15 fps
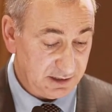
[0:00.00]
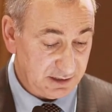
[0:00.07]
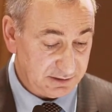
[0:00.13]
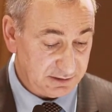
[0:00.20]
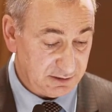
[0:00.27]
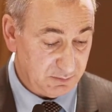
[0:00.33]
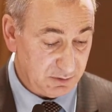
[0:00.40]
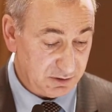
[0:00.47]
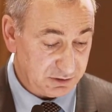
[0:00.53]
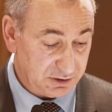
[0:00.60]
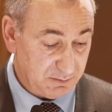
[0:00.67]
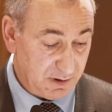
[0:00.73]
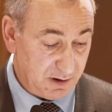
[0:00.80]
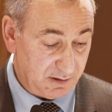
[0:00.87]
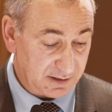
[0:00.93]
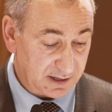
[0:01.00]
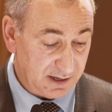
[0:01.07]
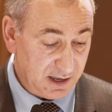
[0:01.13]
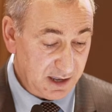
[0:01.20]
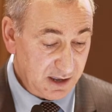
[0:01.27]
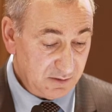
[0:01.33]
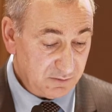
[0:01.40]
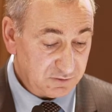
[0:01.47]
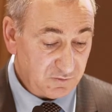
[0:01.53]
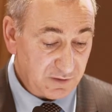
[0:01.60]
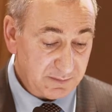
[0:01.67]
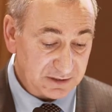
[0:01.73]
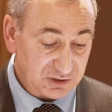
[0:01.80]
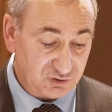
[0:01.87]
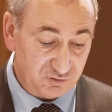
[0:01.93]
as an emerging market was
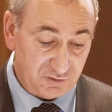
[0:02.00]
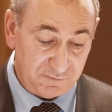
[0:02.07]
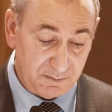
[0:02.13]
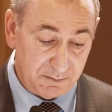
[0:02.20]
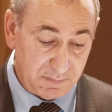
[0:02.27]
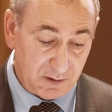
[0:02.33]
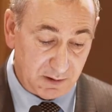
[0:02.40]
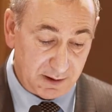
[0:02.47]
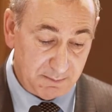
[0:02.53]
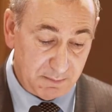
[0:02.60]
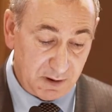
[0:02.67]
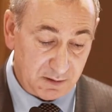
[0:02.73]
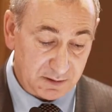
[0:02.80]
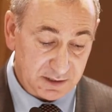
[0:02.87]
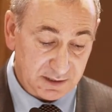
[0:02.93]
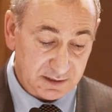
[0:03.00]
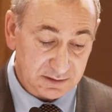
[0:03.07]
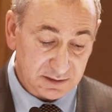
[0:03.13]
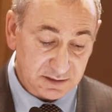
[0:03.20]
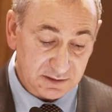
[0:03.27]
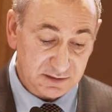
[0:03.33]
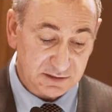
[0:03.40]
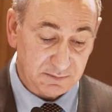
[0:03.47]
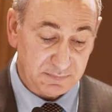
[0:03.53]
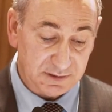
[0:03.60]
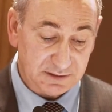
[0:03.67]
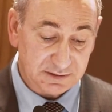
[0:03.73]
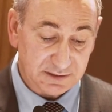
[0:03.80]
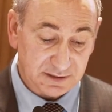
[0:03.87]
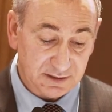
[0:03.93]
very much driven by market
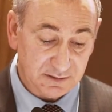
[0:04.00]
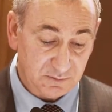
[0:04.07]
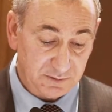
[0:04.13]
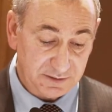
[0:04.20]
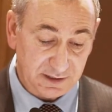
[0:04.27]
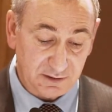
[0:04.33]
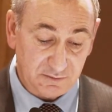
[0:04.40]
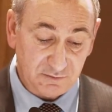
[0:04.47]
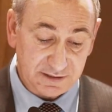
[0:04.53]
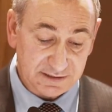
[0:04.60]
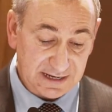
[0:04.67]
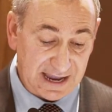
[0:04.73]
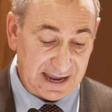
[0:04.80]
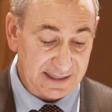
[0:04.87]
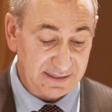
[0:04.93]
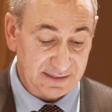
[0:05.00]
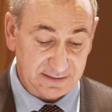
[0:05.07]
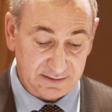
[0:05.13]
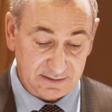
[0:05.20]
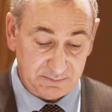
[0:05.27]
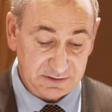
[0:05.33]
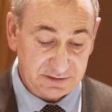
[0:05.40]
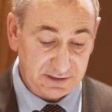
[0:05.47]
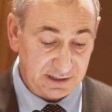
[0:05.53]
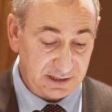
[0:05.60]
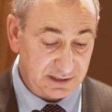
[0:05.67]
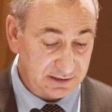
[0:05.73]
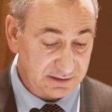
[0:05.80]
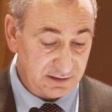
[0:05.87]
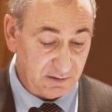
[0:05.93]
instability within Greece at the
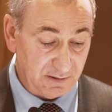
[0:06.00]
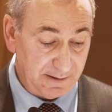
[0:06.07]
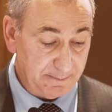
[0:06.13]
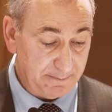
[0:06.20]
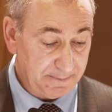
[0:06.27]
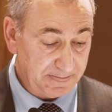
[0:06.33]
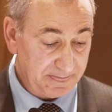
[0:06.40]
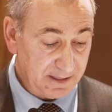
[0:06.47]
particular time.